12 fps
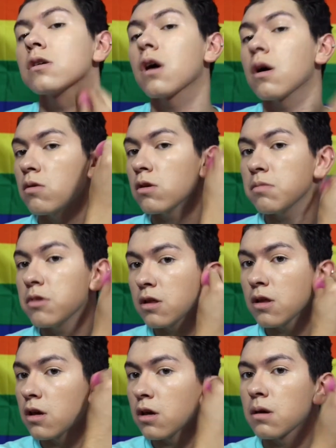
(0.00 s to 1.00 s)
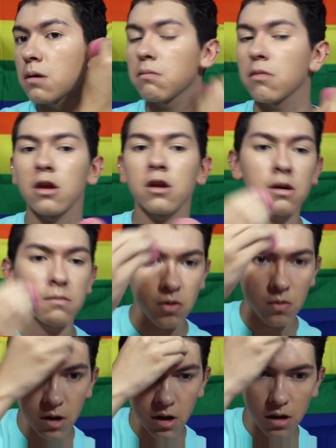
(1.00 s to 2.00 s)
I want to be like Manny
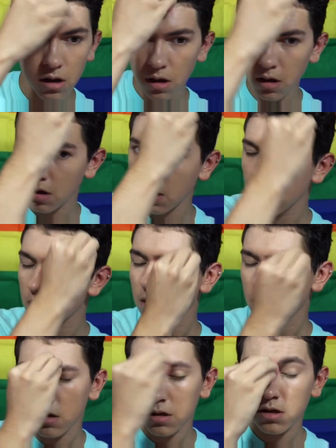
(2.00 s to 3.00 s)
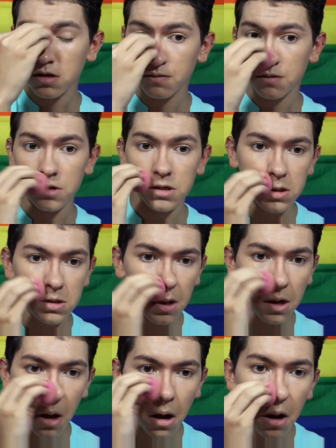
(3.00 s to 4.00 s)
MUA, Jeffree
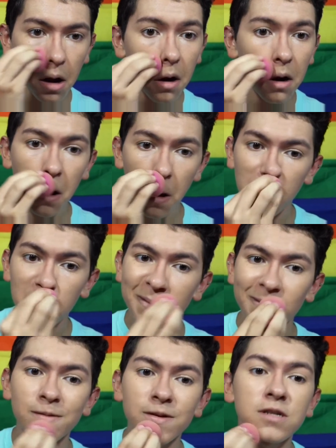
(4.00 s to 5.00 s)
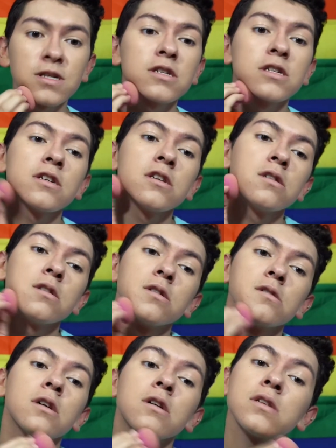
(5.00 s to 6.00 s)
Star, Shane
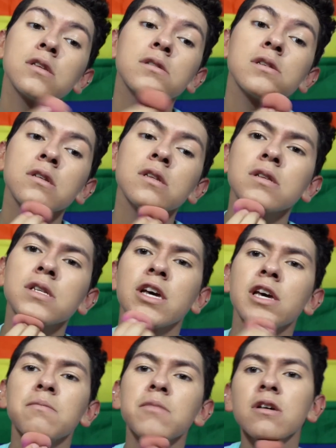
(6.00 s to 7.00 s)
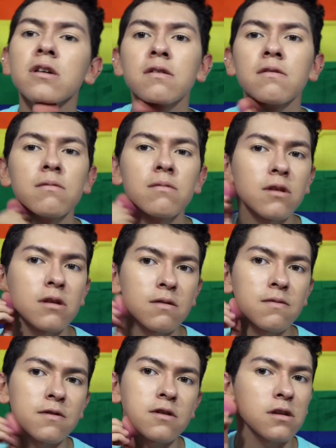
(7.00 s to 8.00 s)
Dawson, 10 million
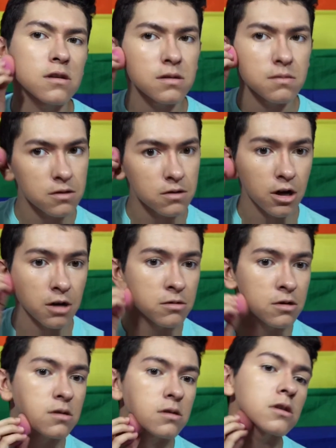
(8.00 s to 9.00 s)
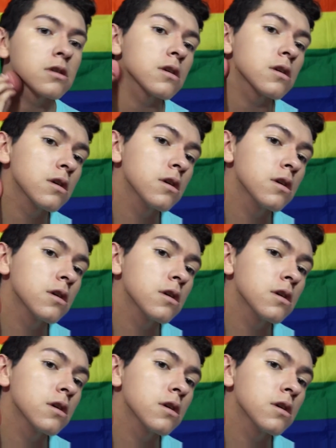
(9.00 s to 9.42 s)
like freaking subscribers. Like,